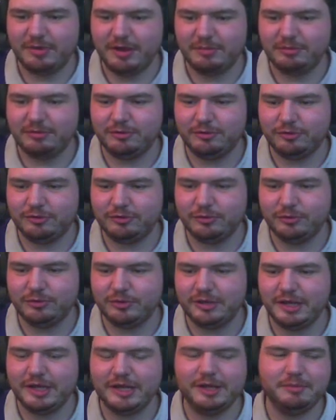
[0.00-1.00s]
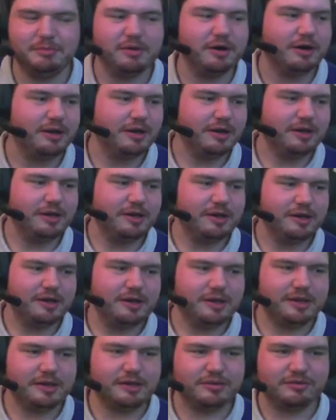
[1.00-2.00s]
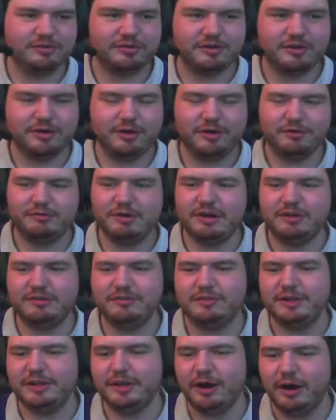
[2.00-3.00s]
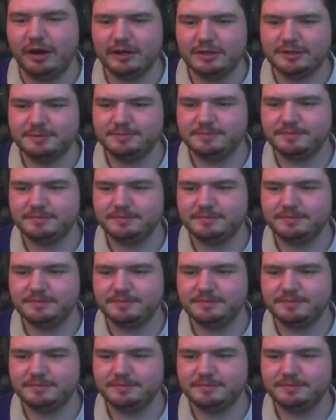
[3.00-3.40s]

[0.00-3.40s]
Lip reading: Perhaps not Sean Lee, but he's relatively young.